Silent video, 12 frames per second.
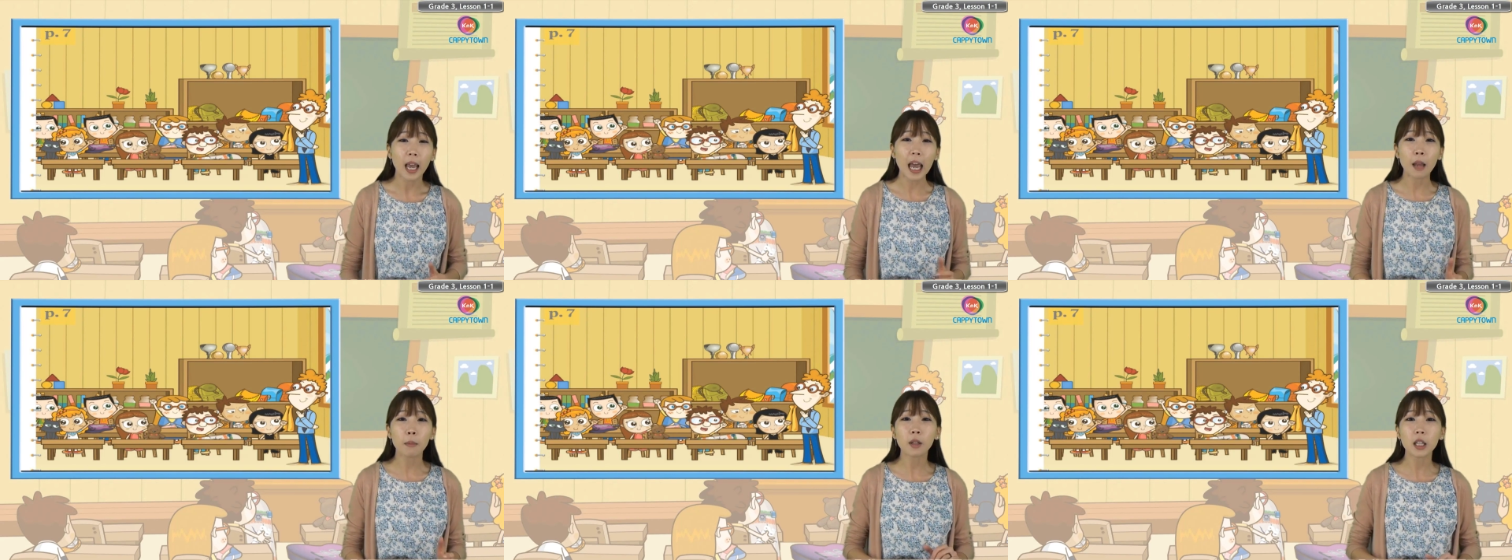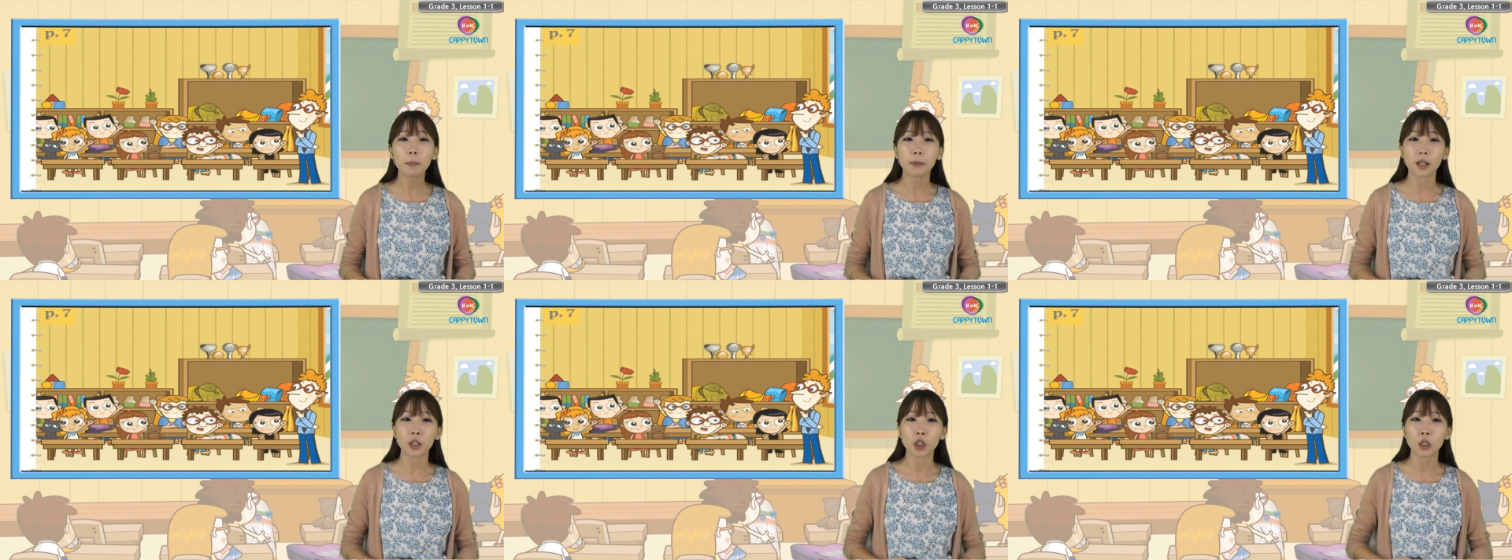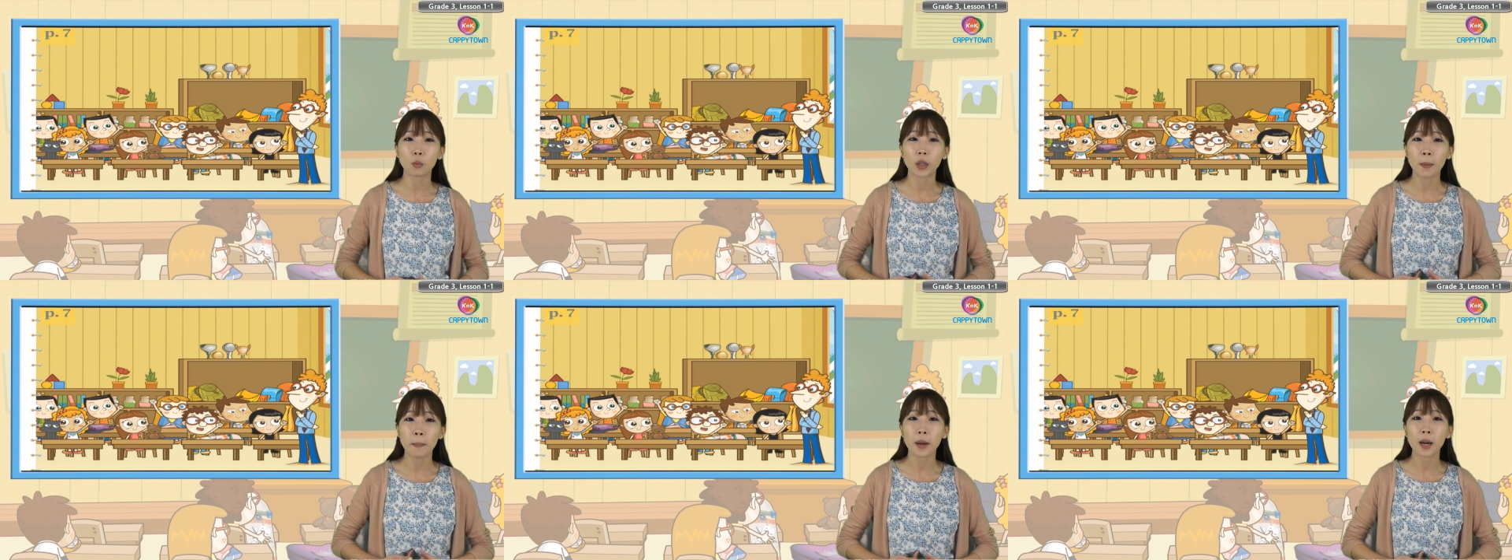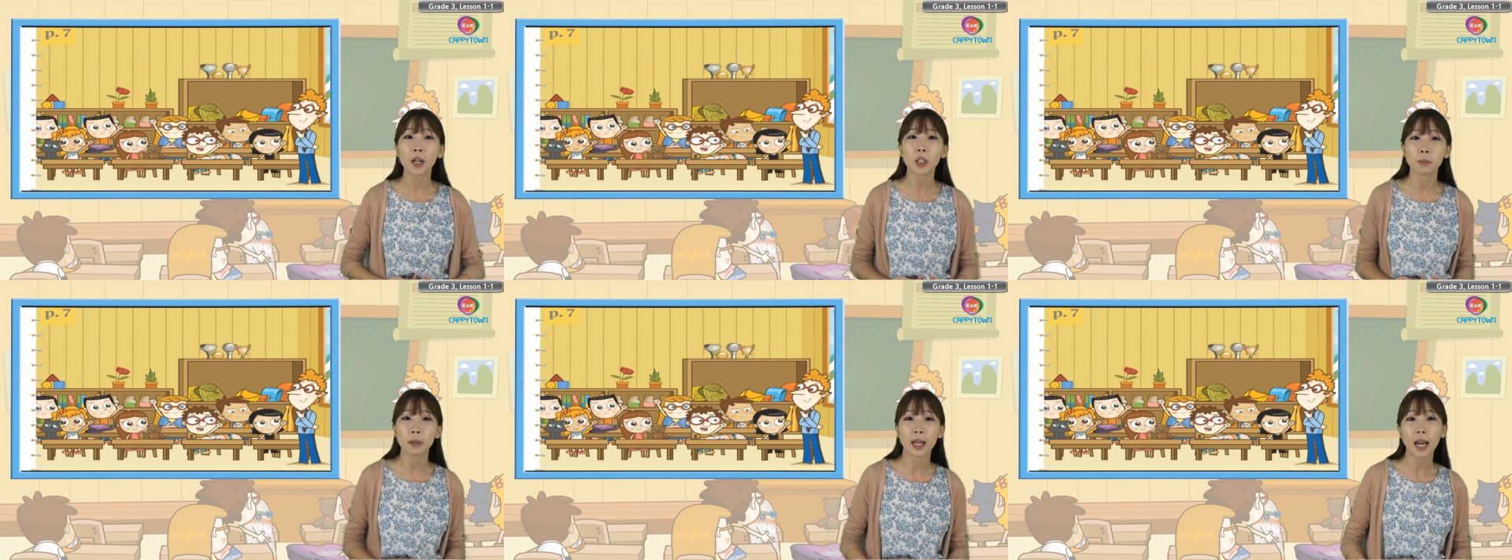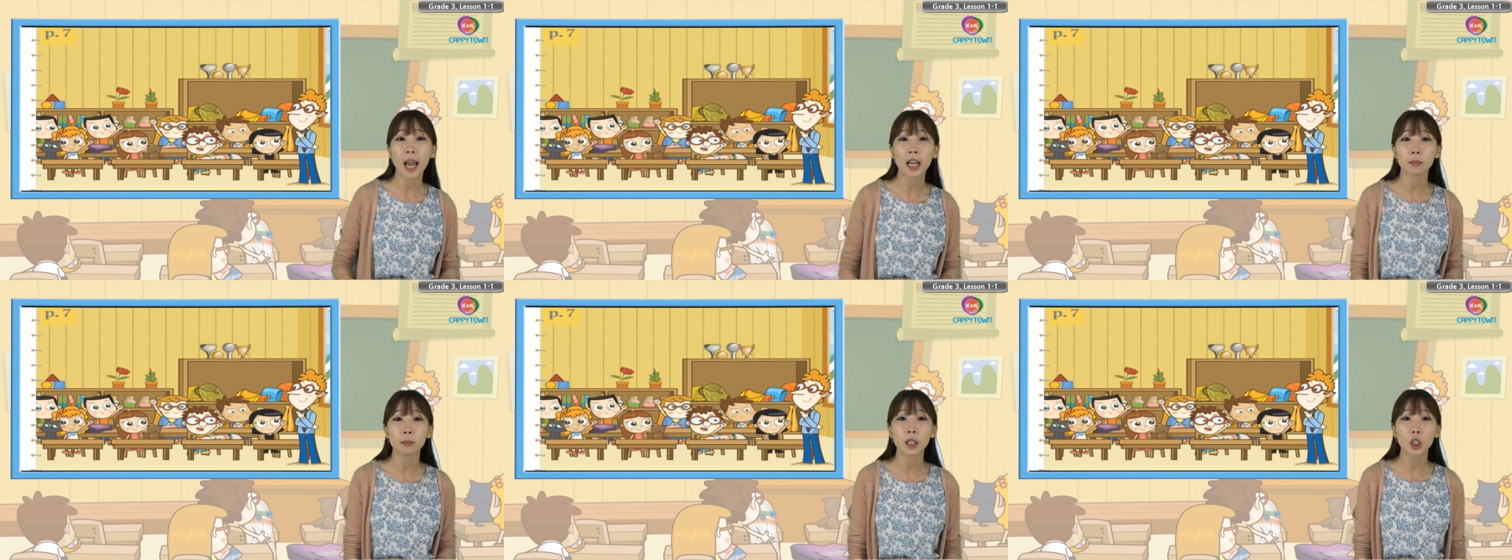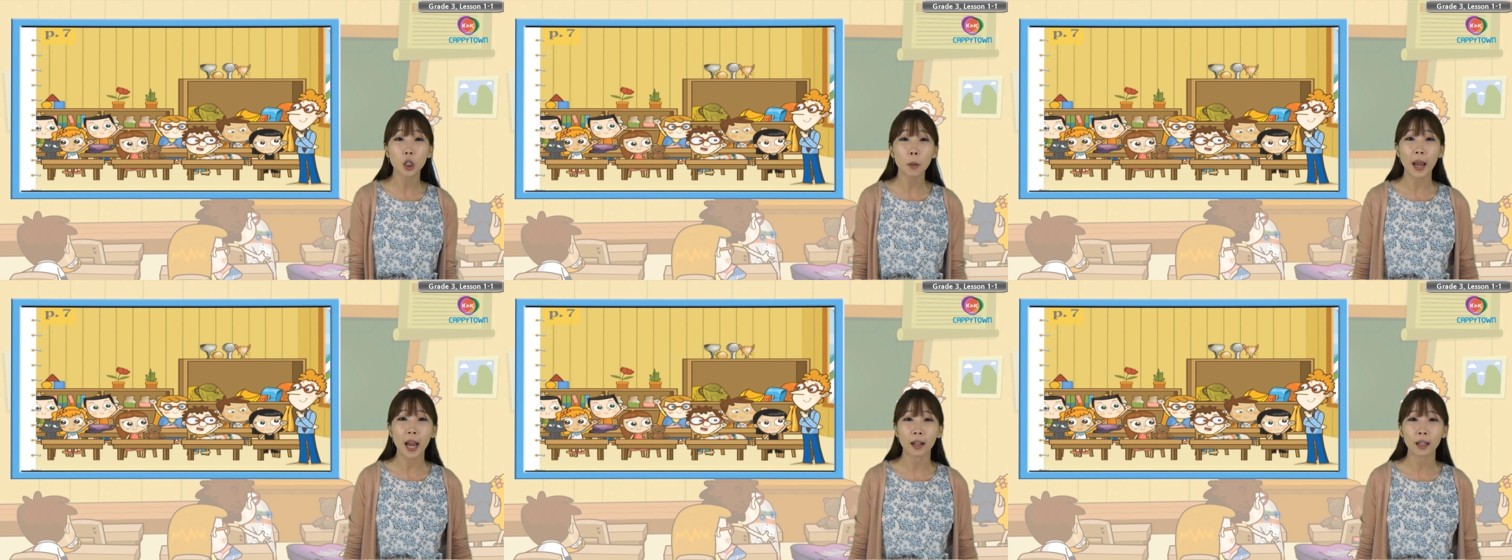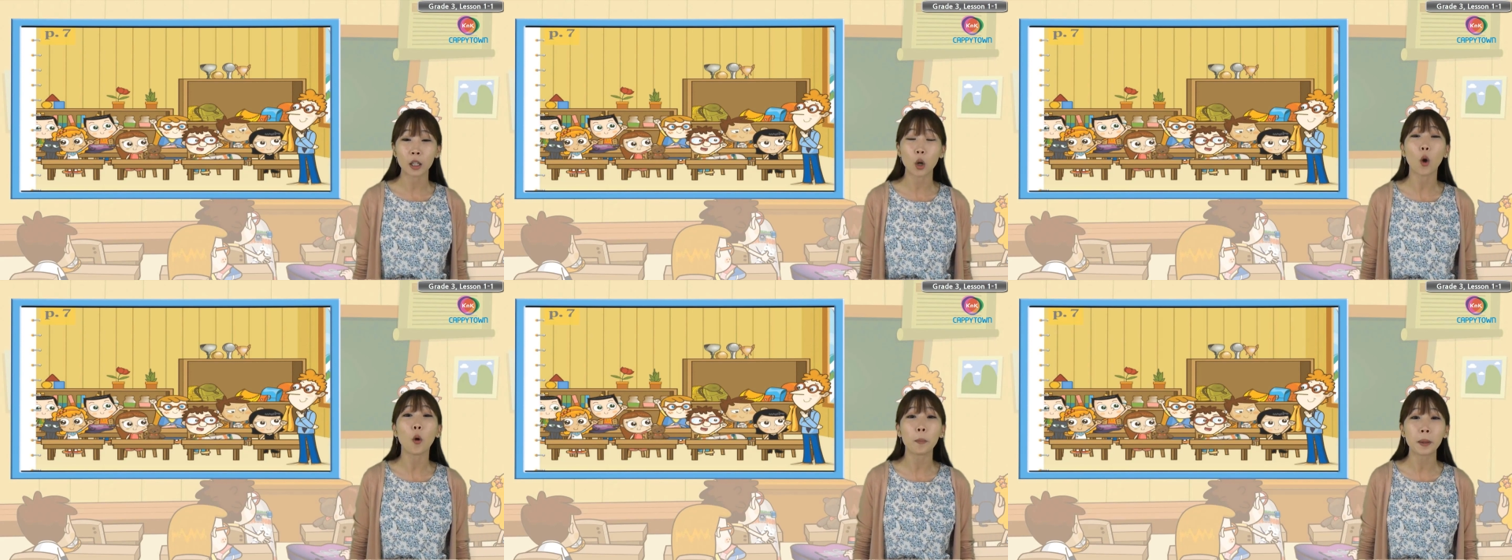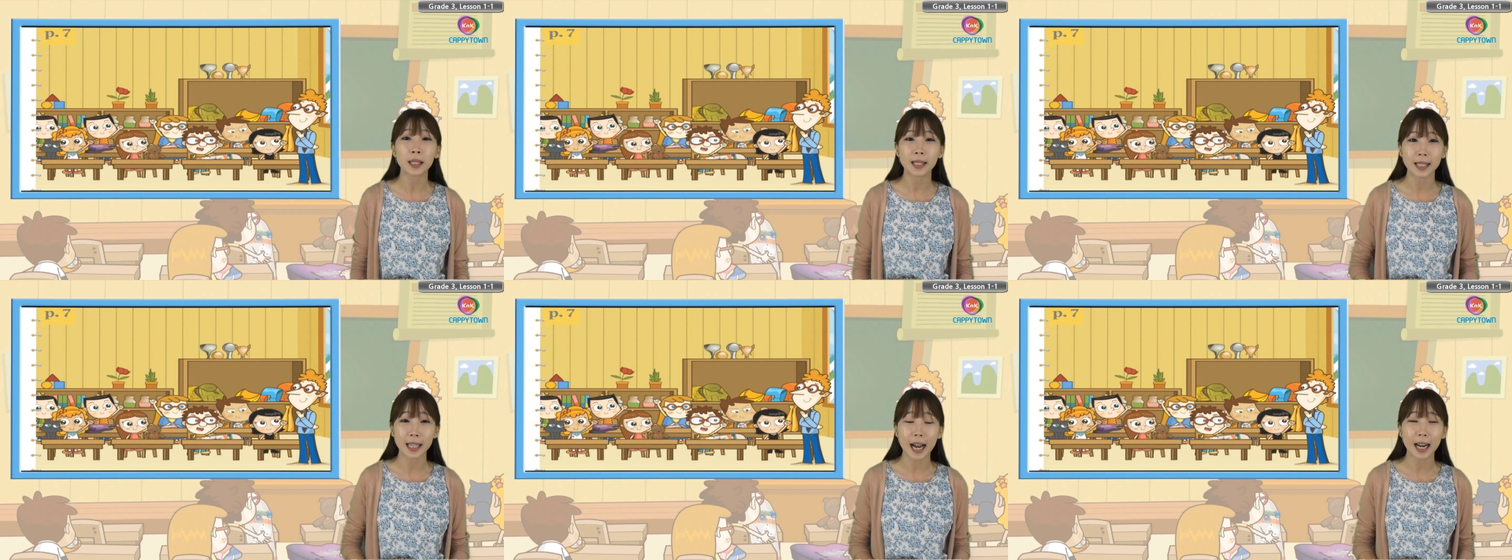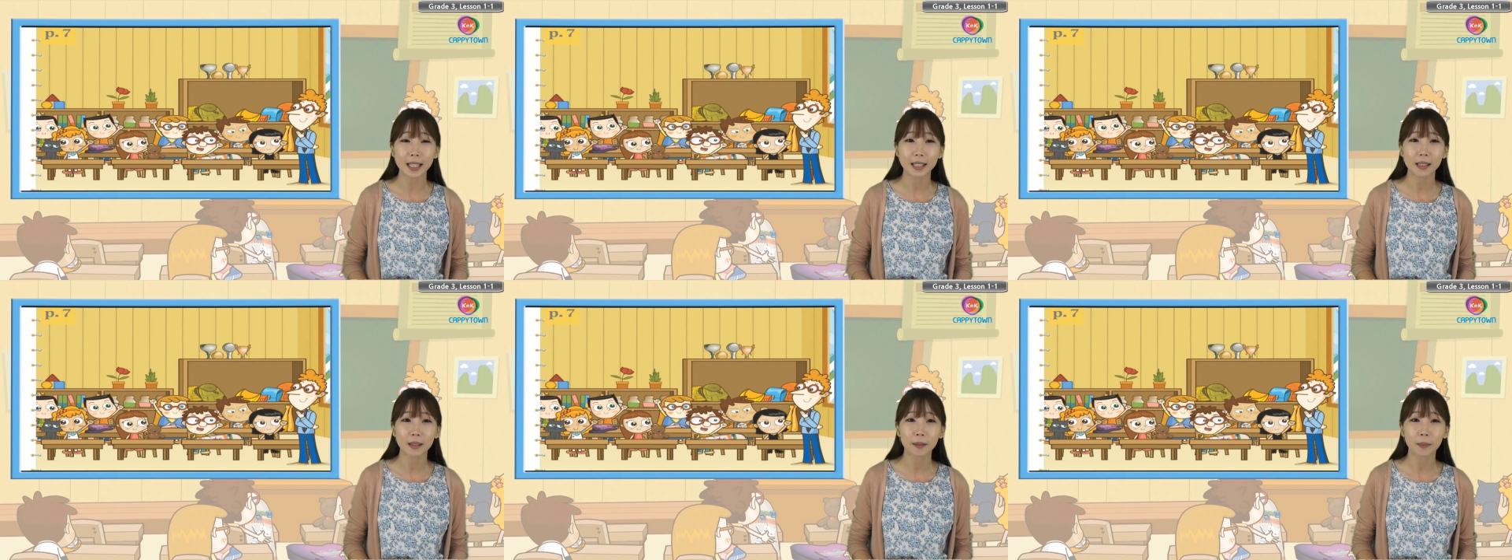Emily blushes with embarrassment as Mr. Backlin opens his eyes.